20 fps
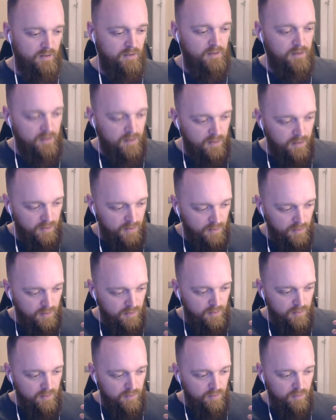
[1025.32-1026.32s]
the
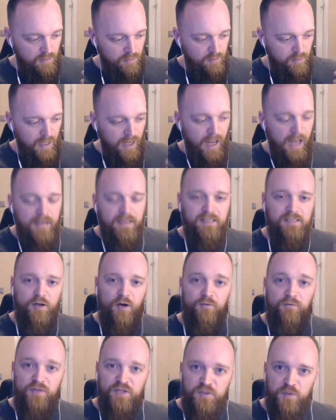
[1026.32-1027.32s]
any
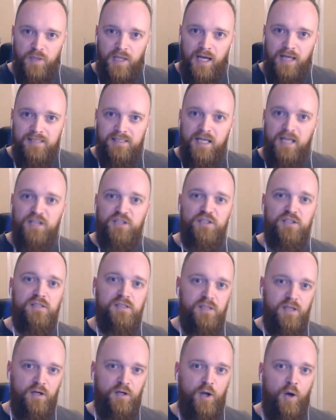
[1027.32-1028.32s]
sort of
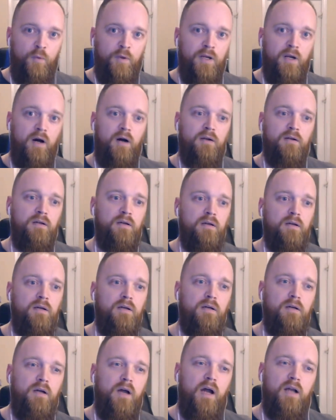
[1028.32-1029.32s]
visualizations that are going on
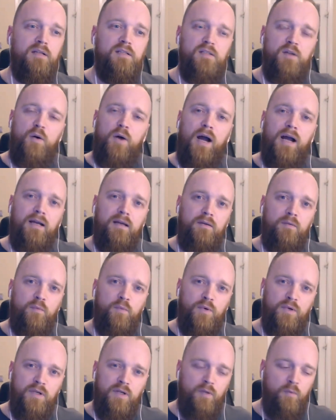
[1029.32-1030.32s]
and so I
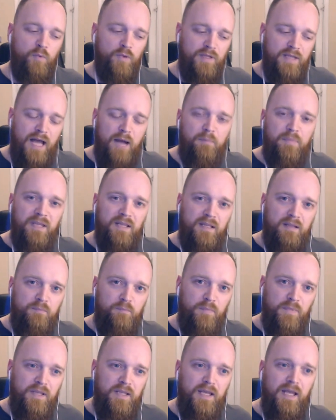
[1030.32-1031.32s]
would would that be the
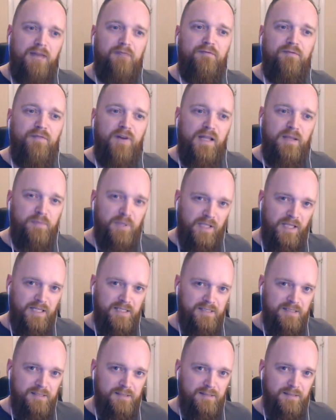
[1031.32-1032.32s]
the
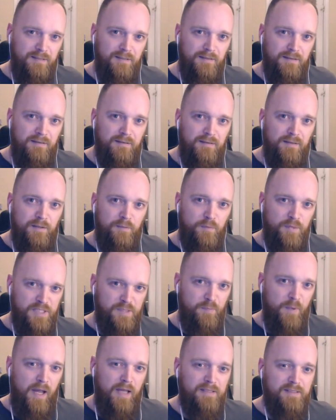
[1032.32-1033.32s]
infallibilist
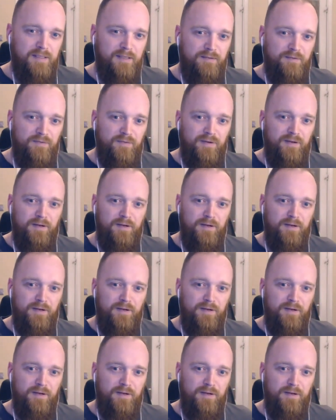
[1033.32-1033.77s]
perspective?